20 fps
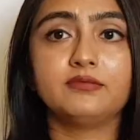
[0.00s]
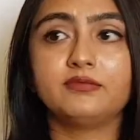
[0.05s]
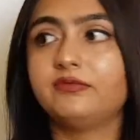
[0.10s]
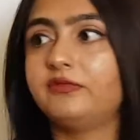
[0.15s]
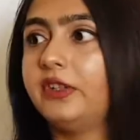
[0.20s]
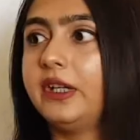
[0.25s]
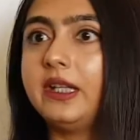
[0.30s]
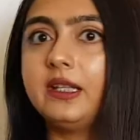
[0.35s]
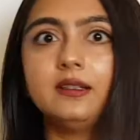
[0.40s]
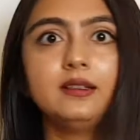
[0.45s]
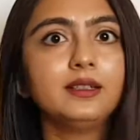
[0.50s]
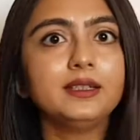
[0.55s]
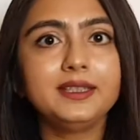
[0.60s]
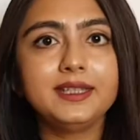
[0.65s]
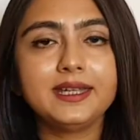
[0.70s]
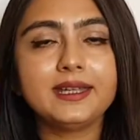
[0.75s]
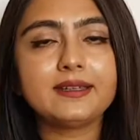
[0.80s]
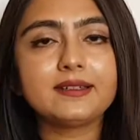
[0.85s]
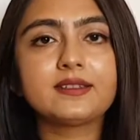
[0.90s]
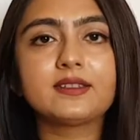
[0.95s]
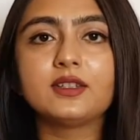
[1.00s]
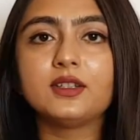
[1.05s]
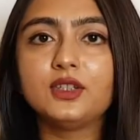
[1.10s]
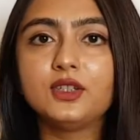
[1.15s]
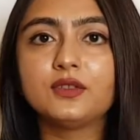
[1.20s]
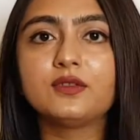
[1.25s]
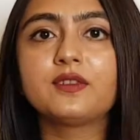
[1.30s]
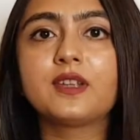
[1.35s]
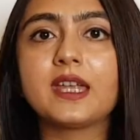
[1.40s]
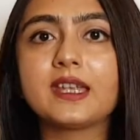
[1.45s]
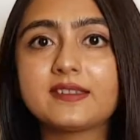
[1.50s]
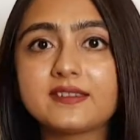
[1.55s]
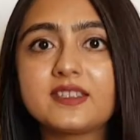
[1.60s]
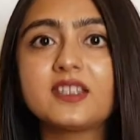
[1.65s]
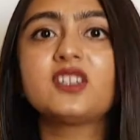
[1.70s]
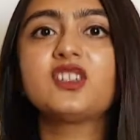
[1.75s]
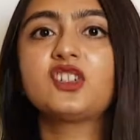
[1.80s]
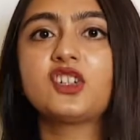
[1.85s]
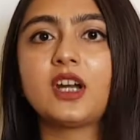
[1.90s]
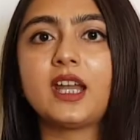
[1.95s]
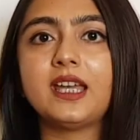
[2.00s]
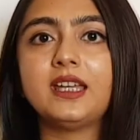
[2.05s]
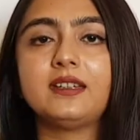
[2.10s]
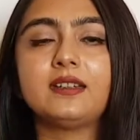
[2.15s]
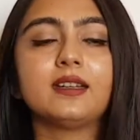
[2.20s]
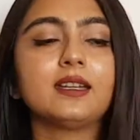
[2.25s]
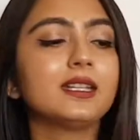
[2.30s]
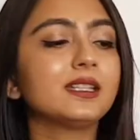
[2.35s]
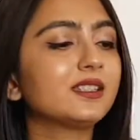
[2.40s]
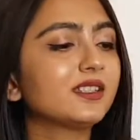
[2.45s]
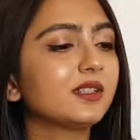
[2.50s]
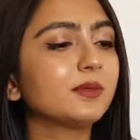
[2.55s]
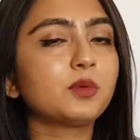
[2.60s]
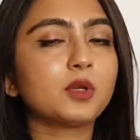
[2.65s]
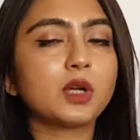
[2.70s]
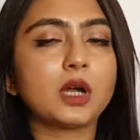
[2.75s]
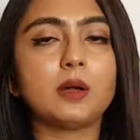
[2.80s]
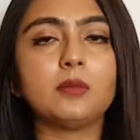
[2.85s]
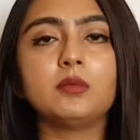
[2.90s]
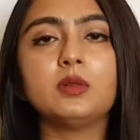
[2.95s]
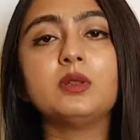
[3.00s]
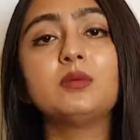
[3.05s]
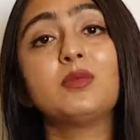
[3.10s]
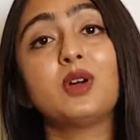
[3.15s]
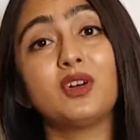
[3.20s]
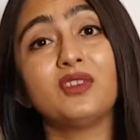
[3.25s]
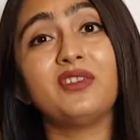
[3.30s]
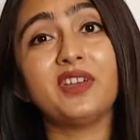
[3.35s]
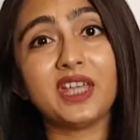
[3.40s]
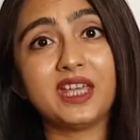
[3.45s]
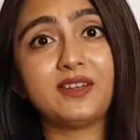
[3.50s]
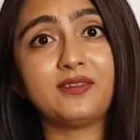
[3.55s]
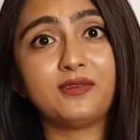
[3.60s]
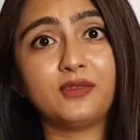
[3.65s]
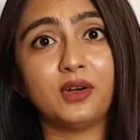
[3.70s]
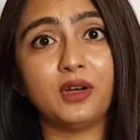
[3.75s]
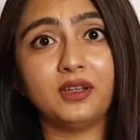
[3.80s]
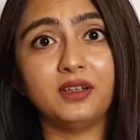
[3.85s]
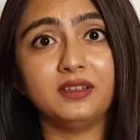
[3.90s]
Well, yes, you guessed it right. It's the problem of hair fall.